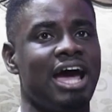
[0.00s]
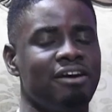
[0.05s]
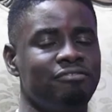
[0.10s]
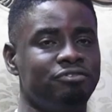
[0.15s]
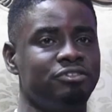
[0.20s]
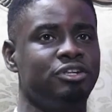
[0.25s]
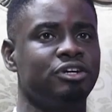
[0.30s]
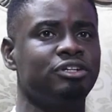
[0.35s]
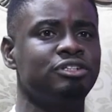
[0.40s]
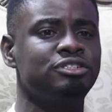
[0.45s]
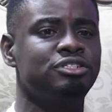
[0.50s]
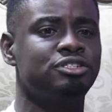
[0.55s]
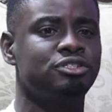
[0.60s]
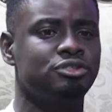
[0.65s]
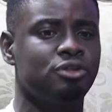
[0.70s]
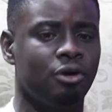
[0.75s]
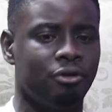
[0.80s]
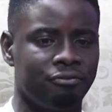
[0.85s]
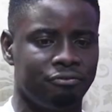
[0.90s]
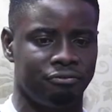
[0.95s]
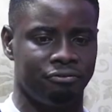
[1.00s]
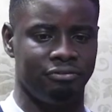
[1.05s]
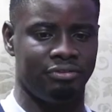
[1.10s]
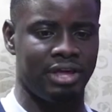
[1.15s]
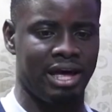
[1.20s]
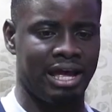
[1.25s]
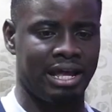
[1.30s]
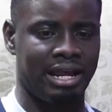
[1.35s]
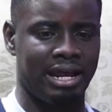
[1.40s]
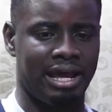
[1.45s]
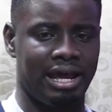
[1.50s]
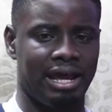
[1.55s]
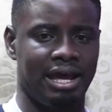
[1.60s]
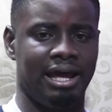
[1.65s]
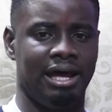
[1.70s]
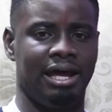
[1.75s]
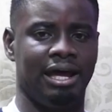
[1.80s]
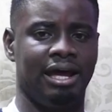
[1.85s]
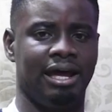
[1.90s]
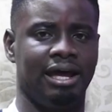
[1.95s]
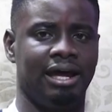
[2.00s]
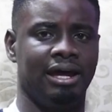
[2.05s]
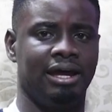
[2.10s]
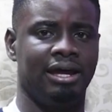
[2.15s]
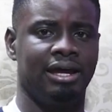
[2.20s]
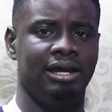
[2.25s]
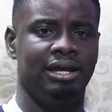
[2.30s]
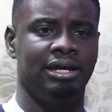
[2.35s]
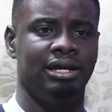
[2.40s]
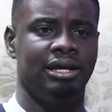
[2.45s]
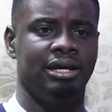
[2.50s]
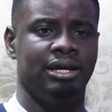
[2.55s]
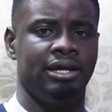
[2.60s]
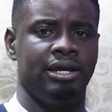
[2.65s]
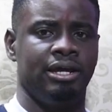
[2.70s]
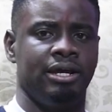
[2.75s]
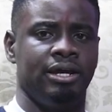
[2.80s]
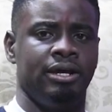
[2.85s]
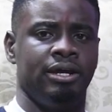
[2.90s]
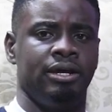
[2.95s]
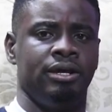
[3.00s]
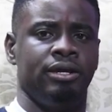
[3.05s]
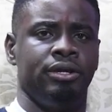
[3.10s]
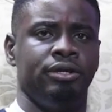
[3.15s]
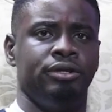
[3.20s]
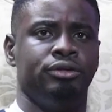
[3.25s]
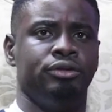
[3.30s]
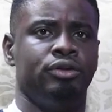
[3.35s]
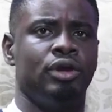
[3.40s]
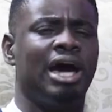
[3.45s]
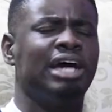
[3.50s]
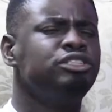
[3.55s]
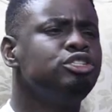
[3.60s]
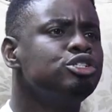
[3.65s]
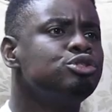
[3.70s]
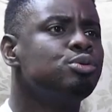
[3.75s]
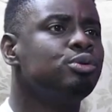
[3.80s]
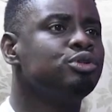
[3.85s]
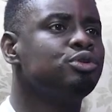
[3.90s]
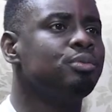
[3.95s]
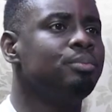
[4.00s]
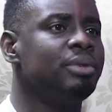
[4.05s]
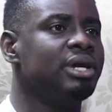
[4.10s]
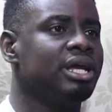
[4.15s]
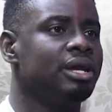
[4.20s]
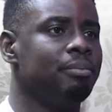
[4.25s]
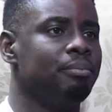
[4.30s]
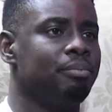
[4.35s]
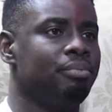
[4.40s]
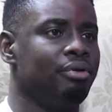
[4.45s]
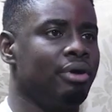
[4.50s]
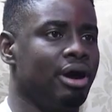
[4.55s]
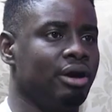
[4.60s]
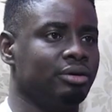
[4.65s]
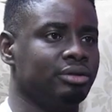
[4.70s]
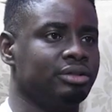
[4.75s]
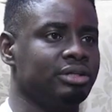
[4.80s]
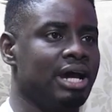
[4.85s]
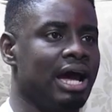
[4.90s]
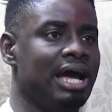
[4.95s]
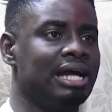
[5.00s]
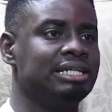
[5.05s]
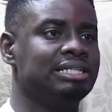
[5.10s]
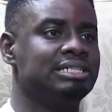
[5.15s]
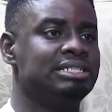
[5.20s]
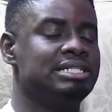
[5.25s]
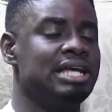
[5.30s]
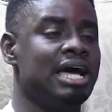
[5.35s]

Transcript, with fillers: I've done stuff mm -hmm. that uh, you know, I just want to make him proud. And mm.